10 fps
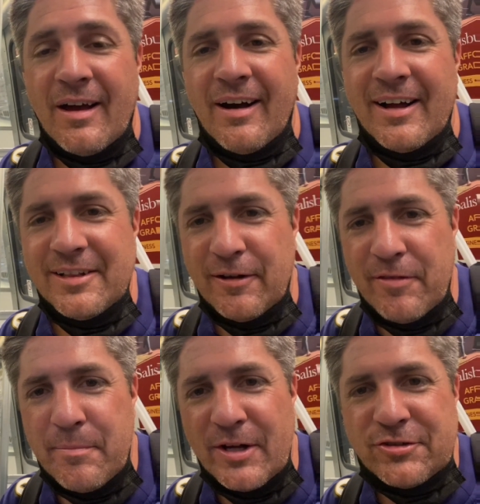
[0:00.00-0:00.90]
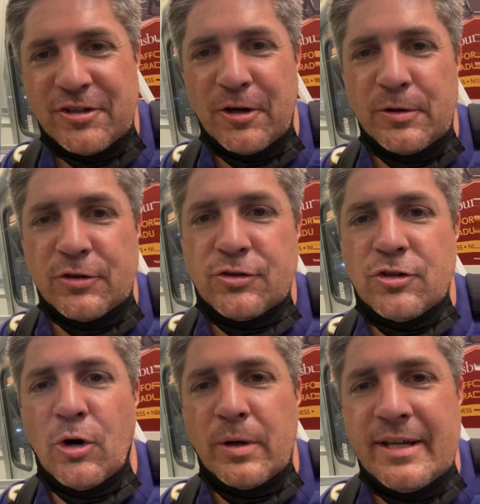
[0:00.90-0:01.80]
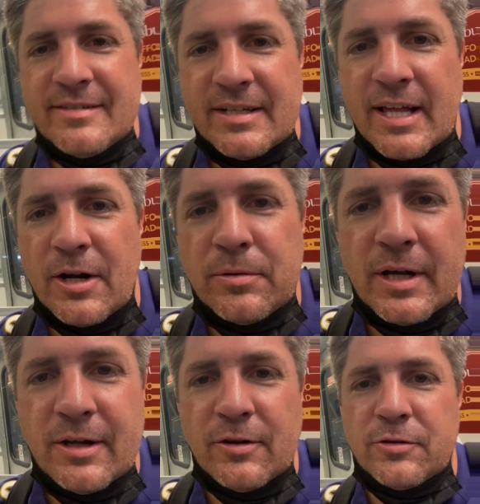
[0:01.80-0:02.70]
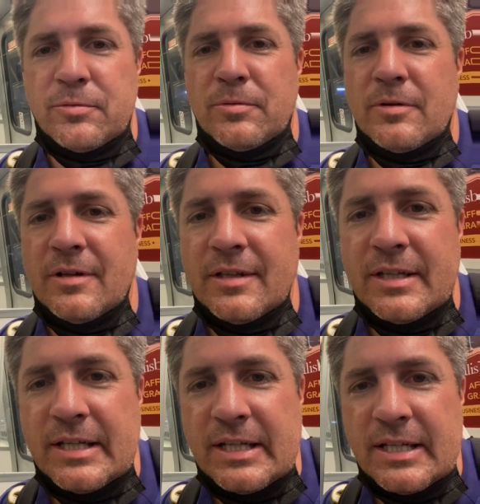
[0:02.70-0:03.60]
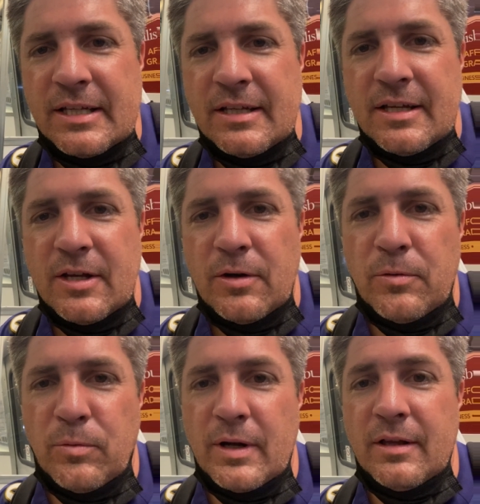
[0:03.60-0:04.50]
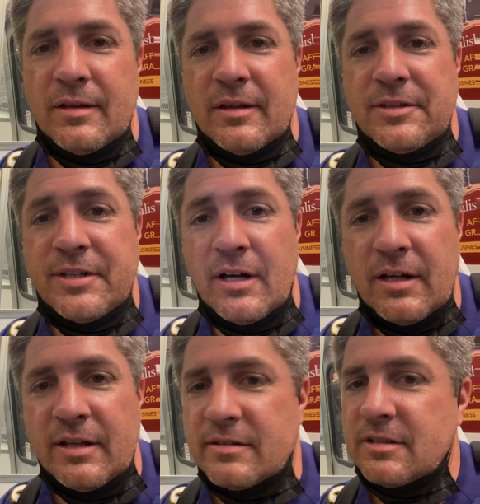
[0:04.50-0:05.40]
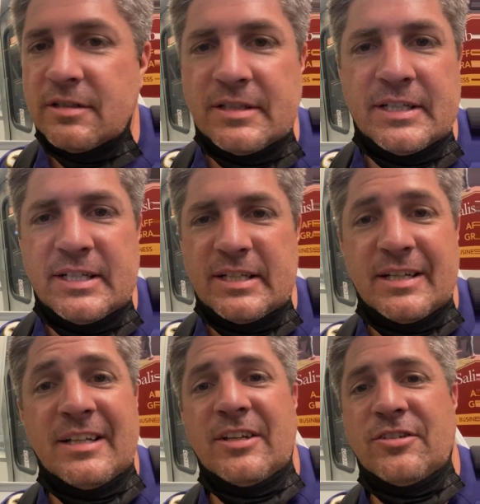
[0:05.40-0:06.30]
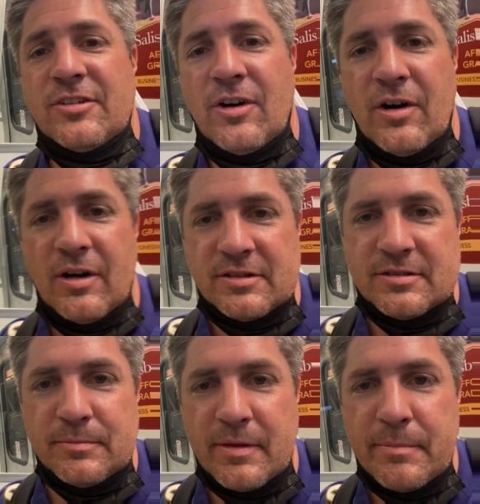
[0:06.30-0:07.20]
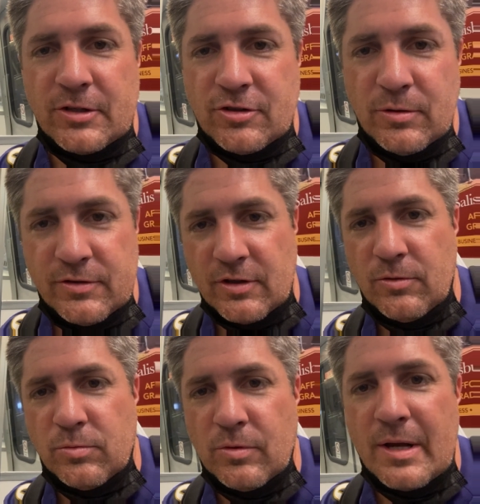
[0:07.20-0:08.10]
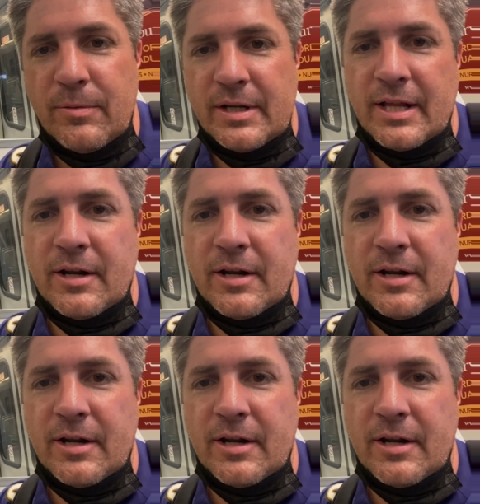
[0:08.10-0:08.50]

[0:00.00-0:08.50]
I love the metro. It's so easy to get around. It's really well done. It's clean. It is awesome. The metro is a great way to get